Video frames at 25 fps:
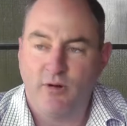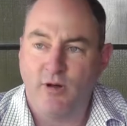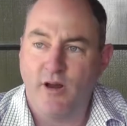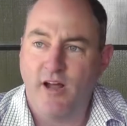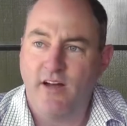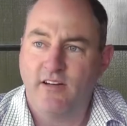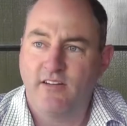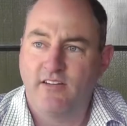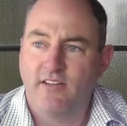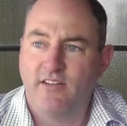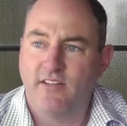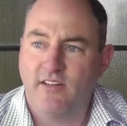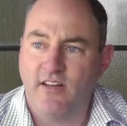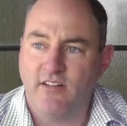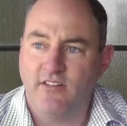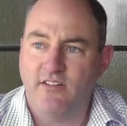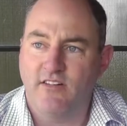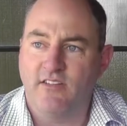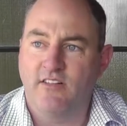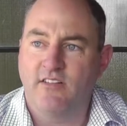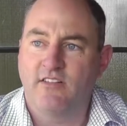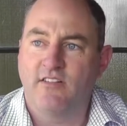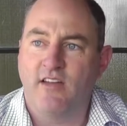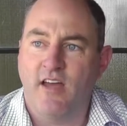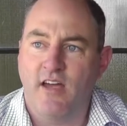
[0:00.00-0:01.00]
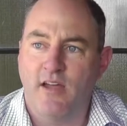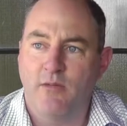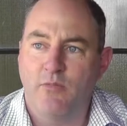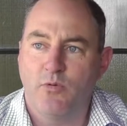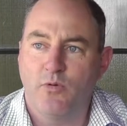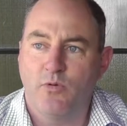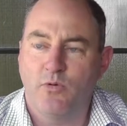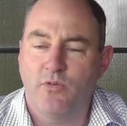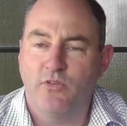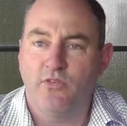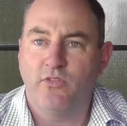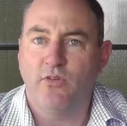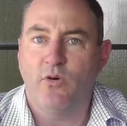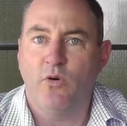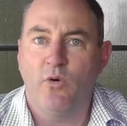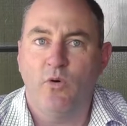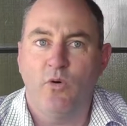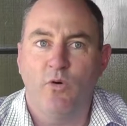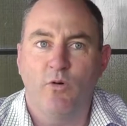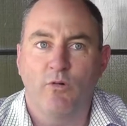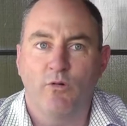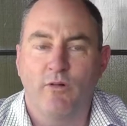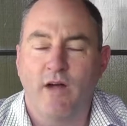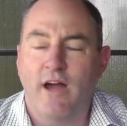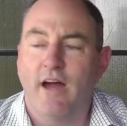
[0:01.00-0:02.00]
products such as tables
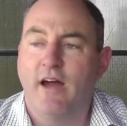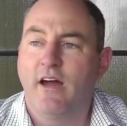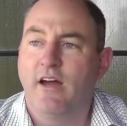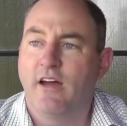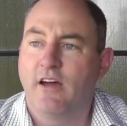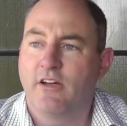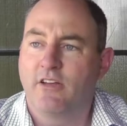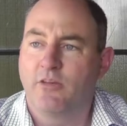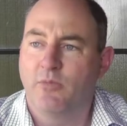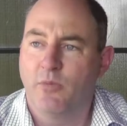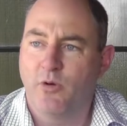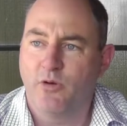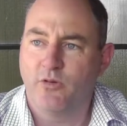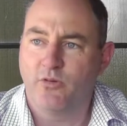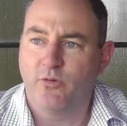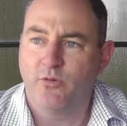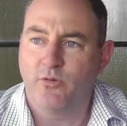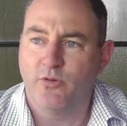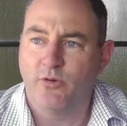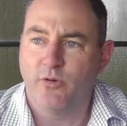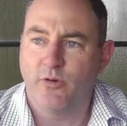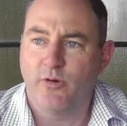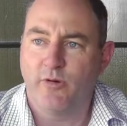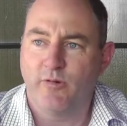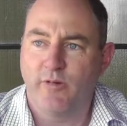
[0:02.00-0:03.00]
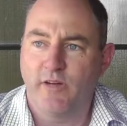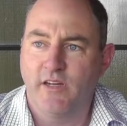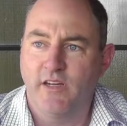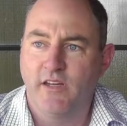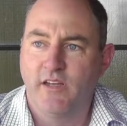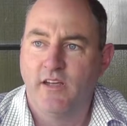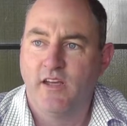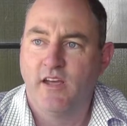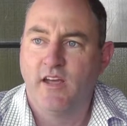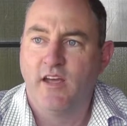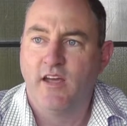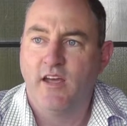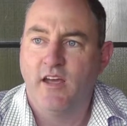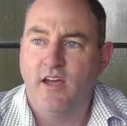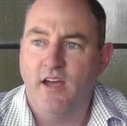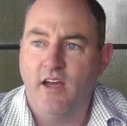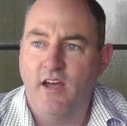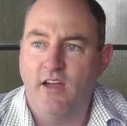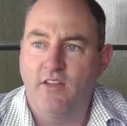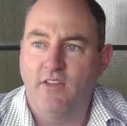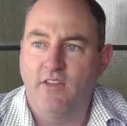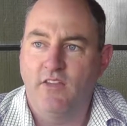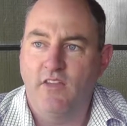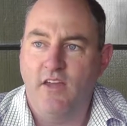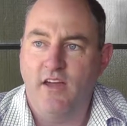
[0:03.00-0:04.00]
or commercial joinery,
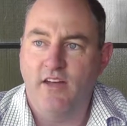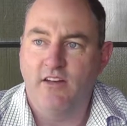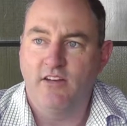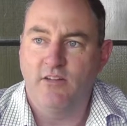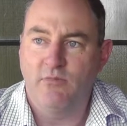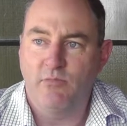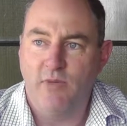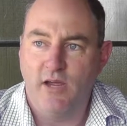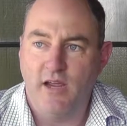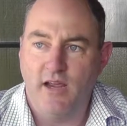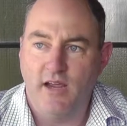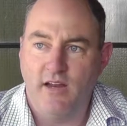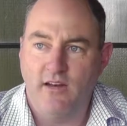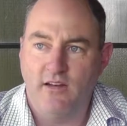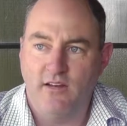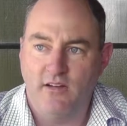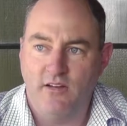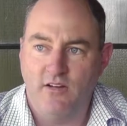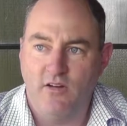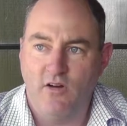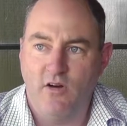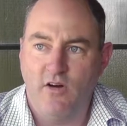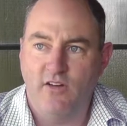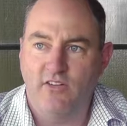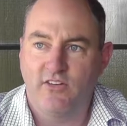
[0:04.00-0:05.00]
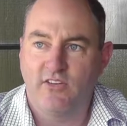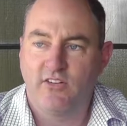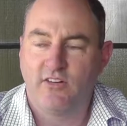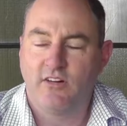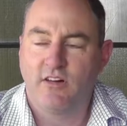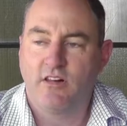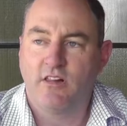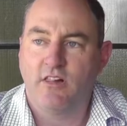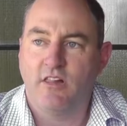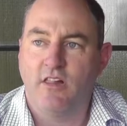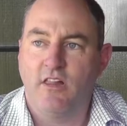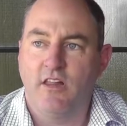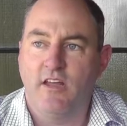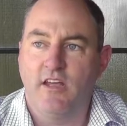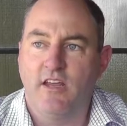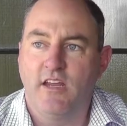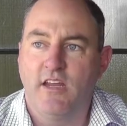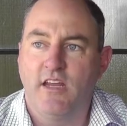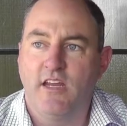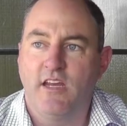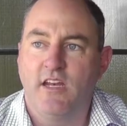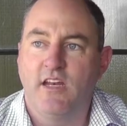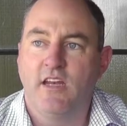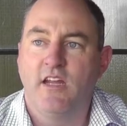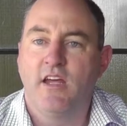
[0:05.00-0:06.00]
and they demand a nice
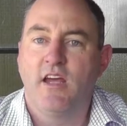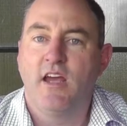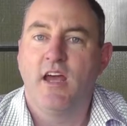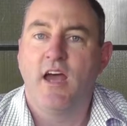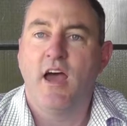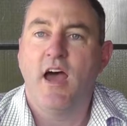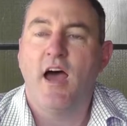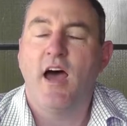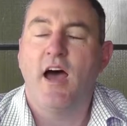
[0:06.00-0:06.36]
clean